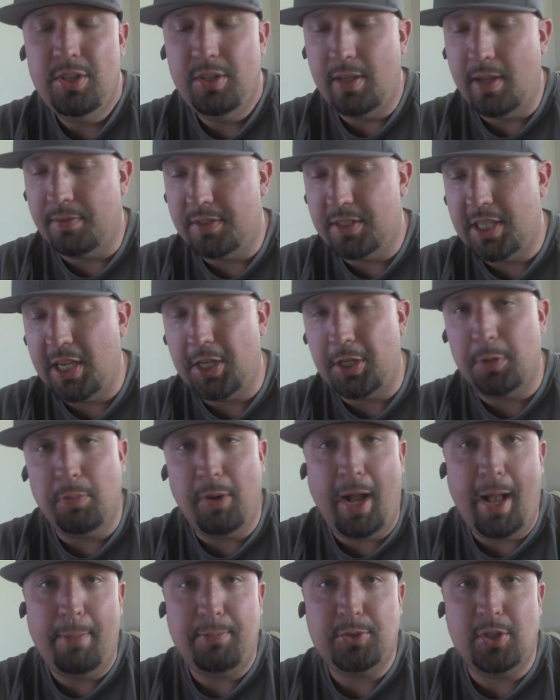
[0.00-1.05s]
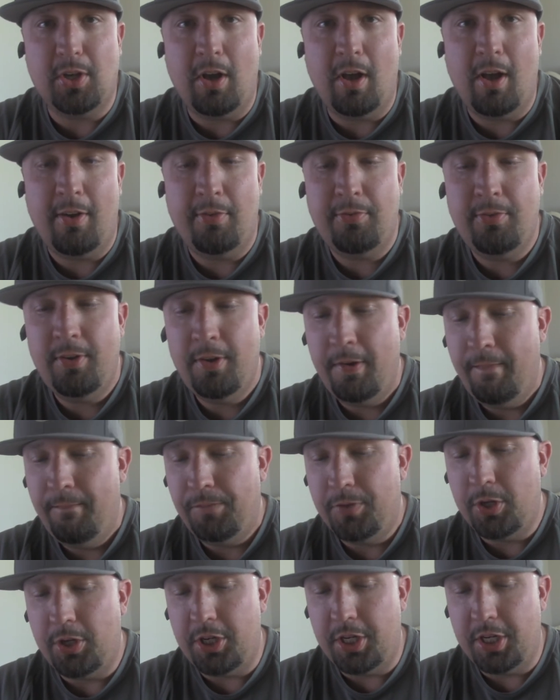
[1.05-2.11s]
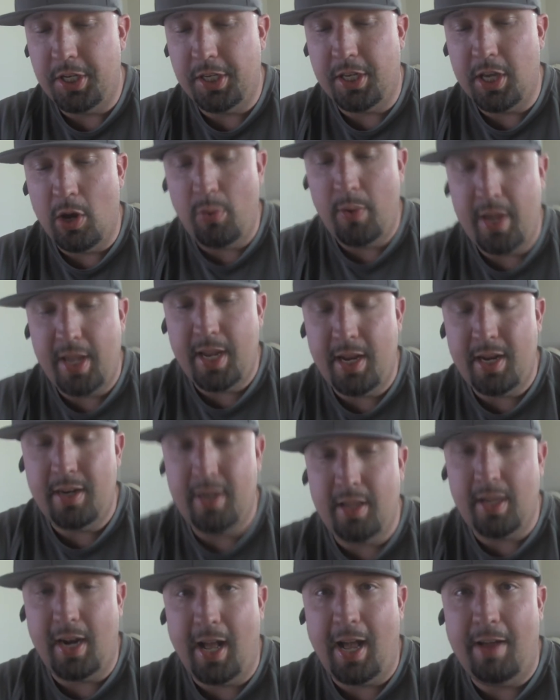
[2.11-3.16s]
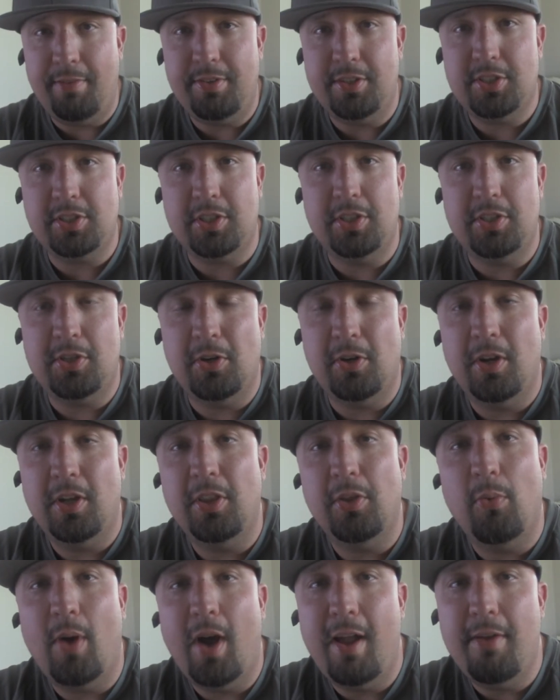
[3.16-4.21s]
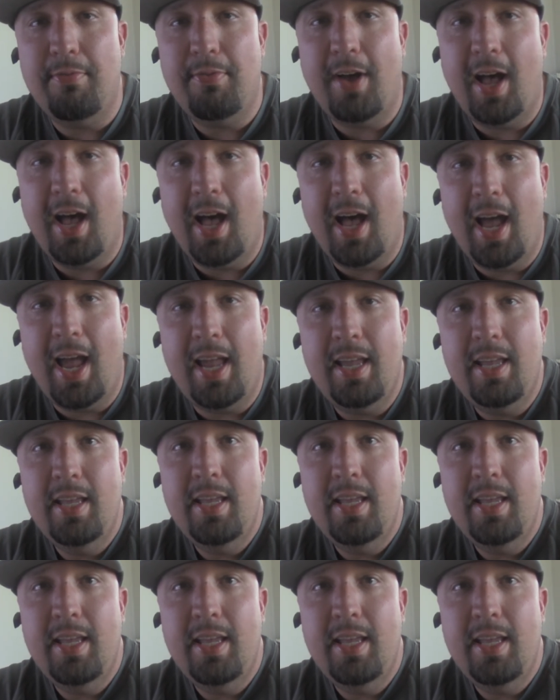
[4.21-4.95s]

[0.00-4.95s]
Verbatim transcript: You have to take your props off. You need to go in and obviously turn on the Wi Fi.